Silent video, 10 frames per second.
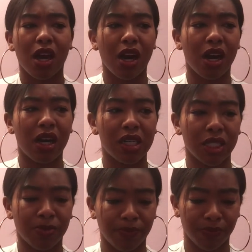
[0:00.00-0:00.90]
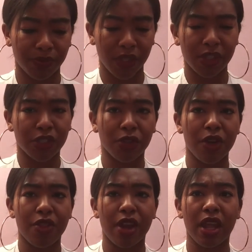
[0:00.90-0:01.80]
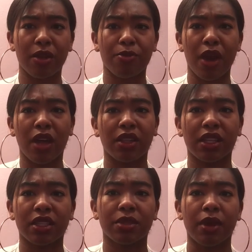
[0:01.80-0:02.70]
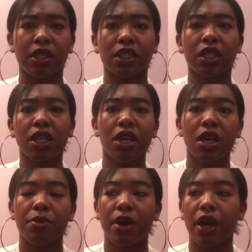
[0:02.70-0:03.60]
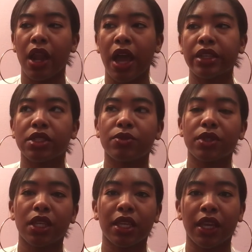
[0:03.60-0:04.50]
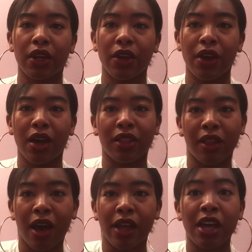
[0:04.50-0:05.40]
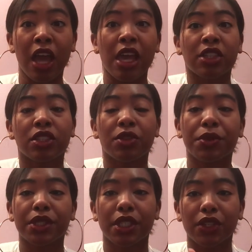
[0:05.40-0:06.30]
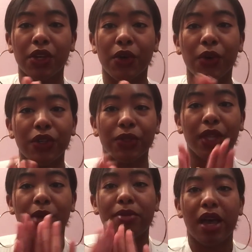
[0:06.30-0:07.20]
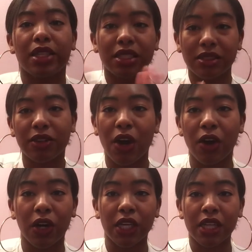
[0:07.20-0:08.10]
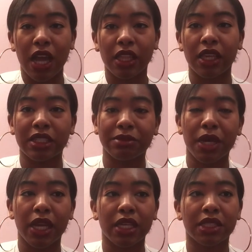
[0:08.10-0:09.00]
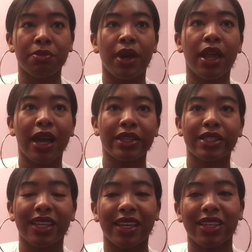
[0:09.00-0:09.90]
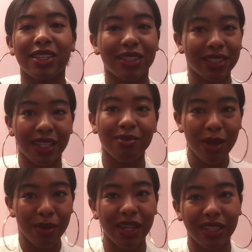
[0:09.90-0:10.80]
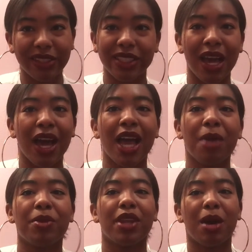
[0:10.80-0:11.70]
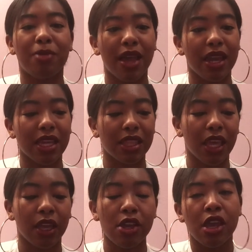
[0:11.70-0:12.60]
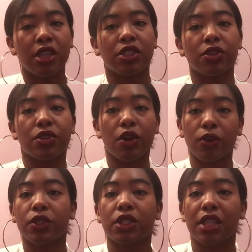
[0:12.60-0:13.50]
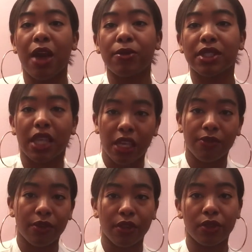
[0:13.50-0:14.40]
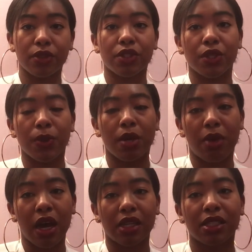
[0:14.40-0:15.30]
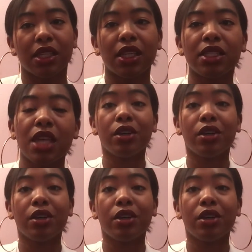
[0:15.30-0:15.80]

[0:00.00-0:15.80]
It was shorter than I probably expected, but I didn't really get a lot. I actually was gonna go and do like a massive haul on Kylie Cosmetics, but I decided to just save my money this time and not buy anything. So that was it for those two unboxings.